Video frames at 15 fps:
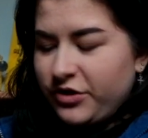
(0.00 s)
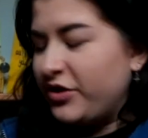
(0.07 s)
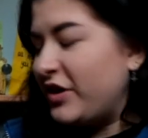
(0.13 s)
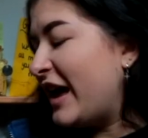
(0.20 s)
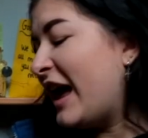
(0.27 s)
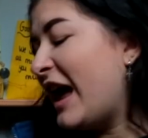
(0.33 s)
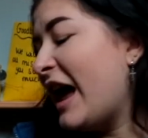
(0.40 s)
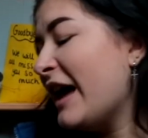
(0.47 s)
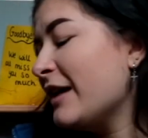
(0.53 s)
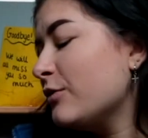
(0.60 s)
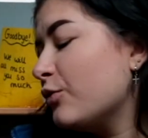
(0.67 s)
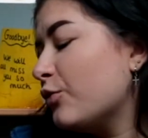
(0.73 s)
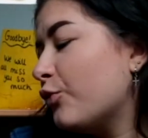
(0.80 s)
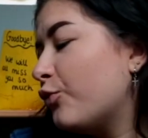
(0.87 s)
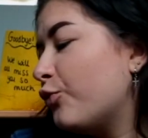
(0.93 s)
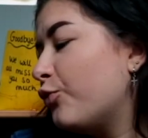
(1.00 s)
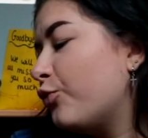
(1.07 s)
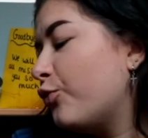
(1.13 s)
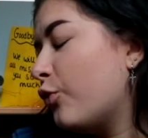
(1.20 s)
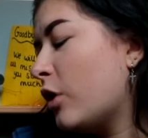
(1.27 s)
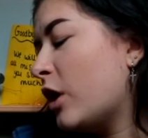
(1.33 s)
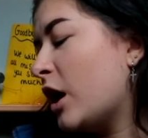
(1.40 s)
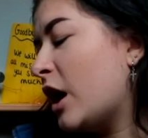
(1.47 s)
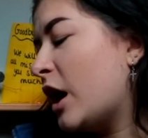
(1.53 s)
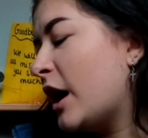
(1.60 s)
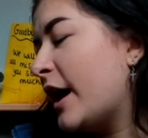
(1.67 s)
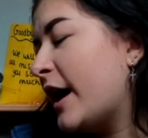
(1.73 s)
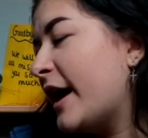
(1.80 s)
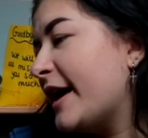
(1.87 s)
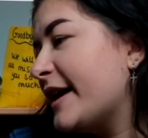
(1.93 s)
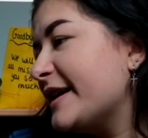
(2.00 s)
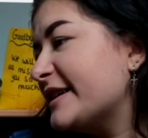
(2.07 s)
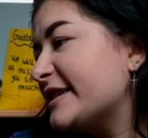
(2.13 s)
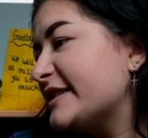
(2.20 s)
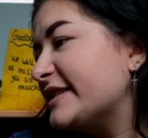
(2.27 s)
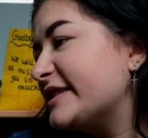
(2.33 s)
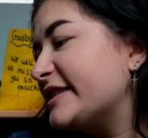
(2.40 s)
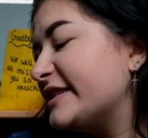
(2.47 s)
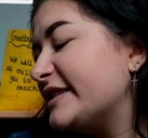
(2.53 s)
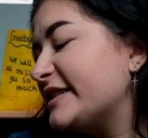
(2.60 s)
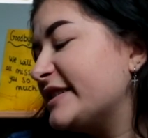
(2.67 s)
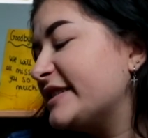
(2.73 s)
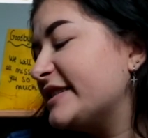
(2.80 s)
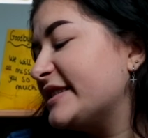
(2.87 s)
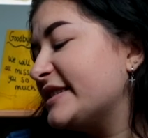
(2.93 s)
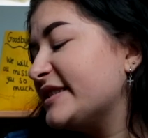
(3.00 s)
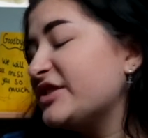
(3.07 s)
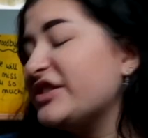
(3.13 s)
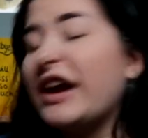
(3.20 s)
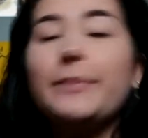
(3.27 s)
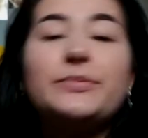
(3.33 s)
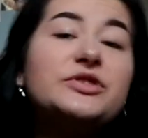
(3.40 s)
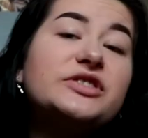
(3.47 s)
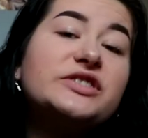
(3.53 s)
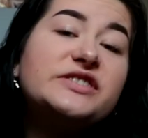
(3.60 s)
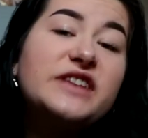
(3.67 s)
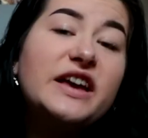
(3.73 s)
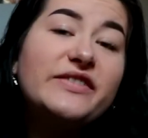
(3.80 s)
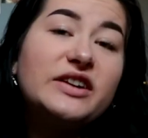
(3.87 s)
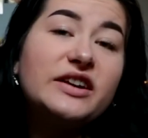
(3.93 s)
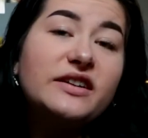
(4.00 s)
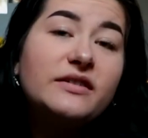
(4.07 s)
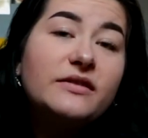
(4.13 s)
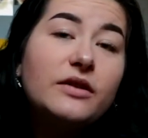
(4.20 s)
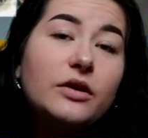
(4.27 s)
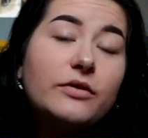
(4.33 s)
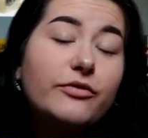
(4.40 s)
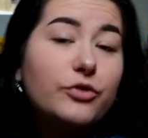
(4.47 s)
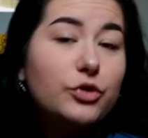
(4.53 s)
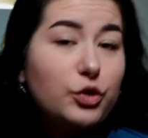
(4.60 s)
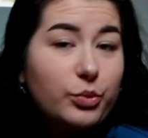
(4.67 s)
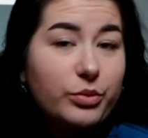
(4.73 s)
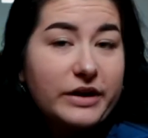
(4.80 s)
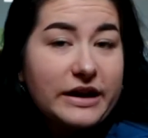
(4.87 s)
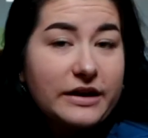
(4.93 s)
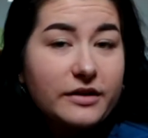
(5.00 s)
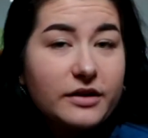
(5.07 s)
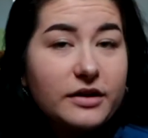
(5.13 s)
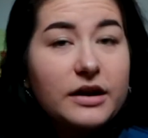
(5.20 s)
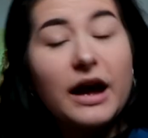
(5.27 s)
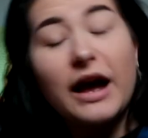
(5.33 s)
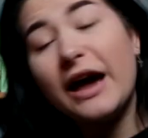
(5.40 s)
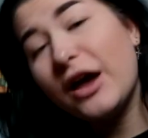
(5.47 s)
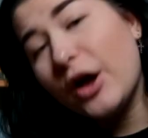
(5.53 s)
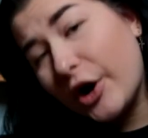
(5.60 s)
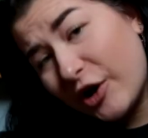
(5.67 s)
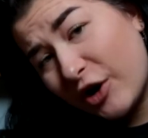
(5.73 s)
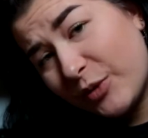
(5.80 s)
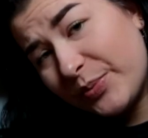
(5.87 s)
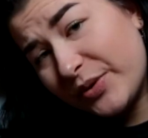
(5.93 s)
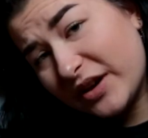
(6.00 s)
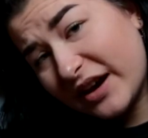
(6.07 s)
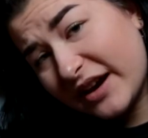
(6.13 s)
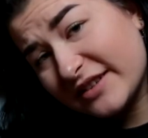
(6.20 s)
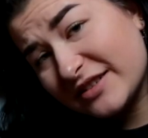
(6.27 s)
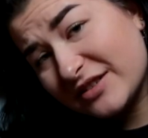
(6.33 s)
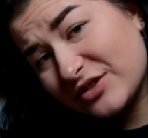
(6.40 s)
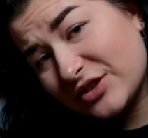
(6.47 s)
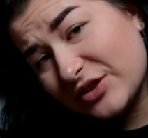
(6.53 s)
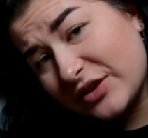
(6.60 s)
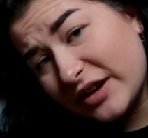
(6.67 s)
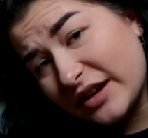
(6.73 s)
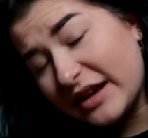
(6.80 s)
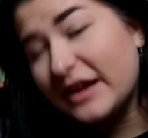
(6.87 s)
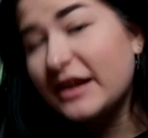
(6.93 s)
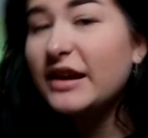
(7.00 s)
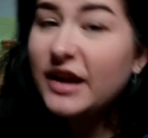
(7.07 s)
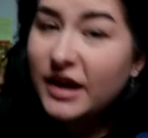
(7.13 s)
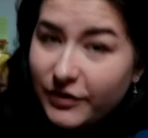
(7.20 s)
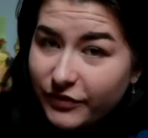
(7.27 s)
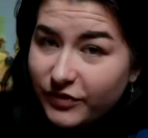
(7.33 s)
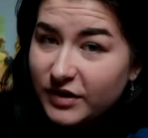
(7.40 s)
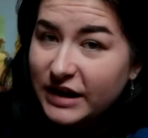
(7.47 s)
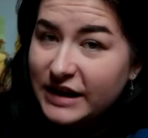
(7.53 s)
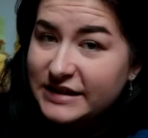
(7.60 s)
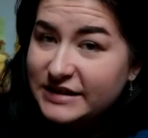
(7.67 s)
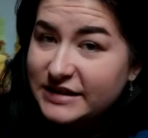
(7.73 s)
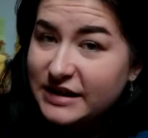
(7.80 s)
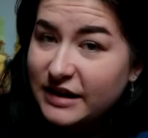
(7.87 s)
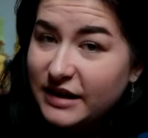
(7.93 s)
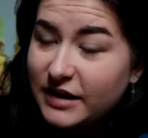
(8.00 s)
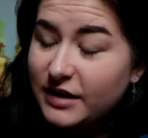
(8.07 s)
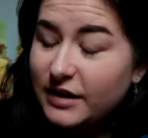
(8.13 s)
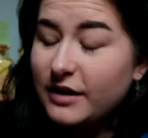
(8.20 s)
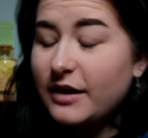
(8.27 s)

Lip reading: that was chapter 7 of Rule Breaker. I hope you guys enjoyed it. If you guys did,